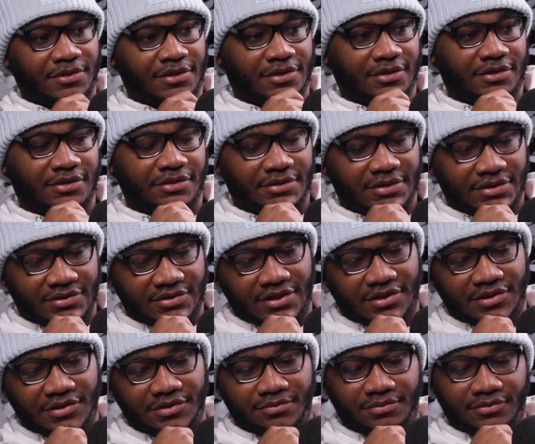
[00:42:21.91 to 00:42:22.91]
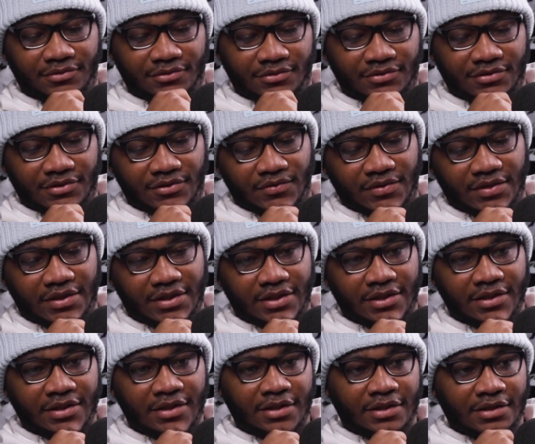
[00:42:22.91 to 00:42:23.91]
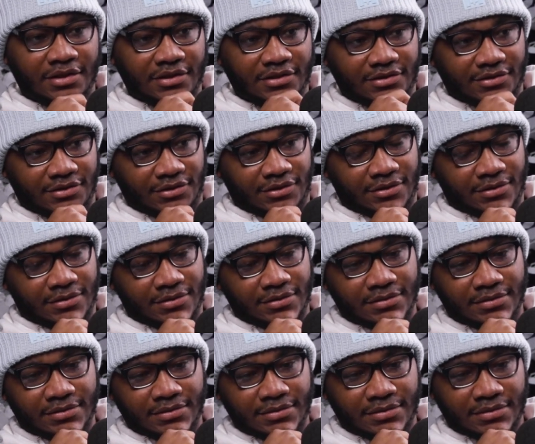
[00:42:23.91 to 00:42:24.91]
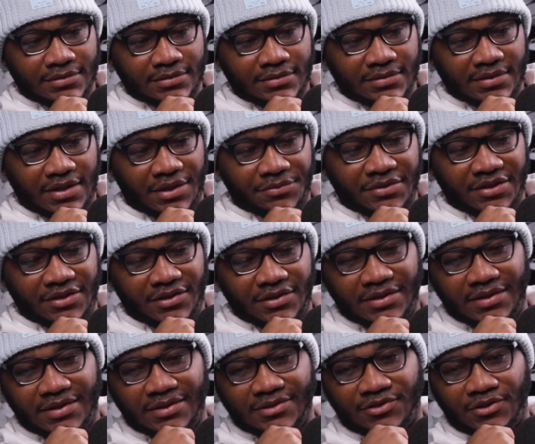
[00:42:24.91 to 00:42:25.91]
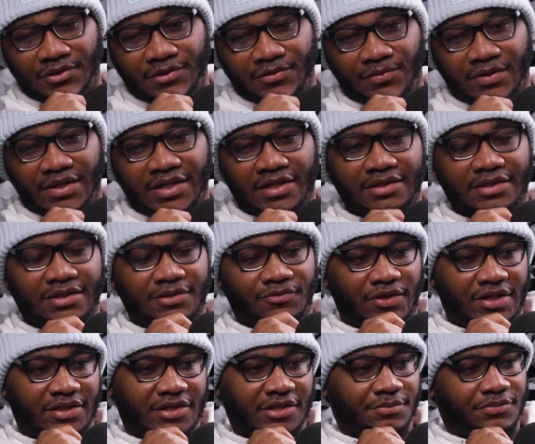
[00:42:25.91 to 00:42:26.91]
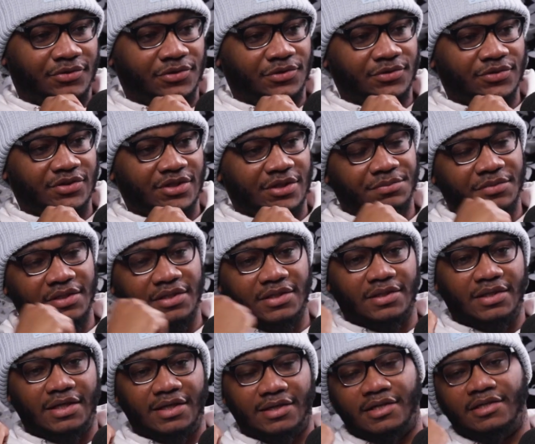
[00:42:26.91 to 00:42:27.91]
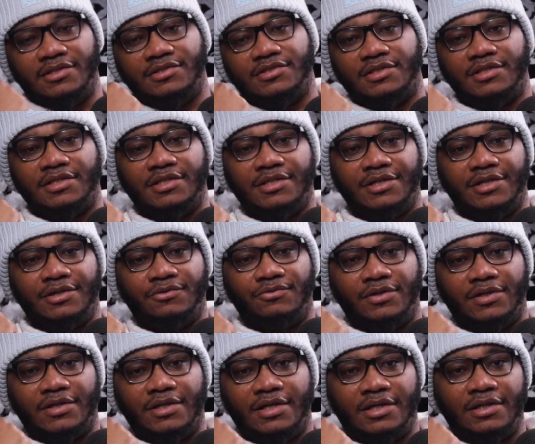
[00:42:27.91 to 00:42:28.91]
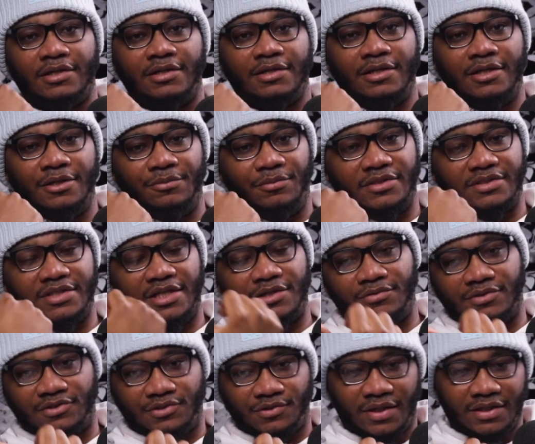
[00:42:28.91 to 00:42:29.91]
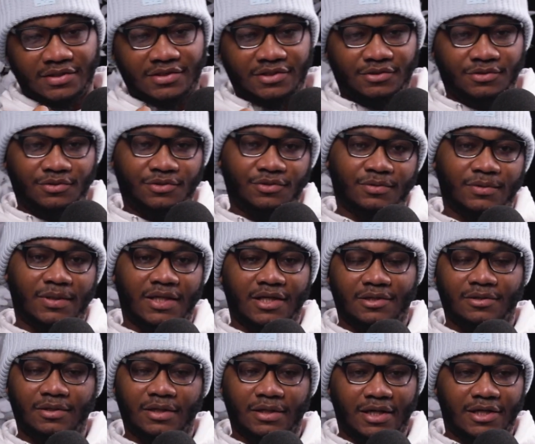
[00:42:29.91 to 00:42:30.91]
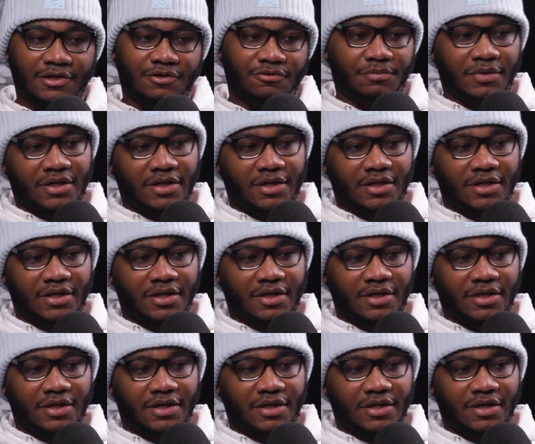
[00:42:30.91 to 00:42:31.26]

being the executive producer and whatnot. So I mean, so when I think producer, I'm thinking like engineer and whatnot. But it's like with you, I see you do like a lot of